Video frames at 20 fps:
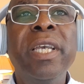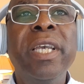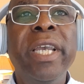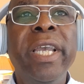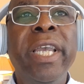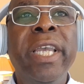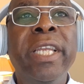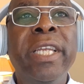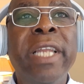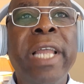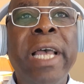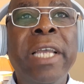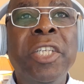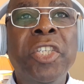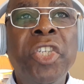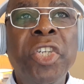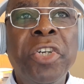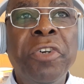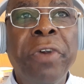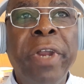in
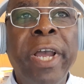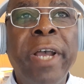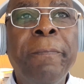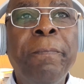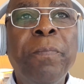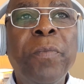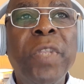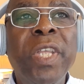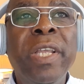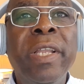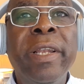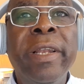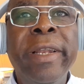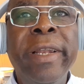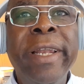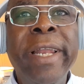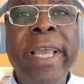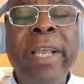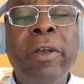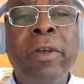Nigeria,
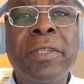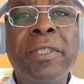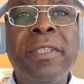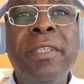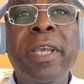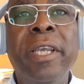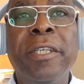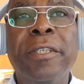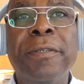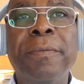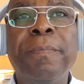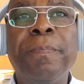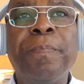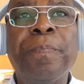in Lagos State.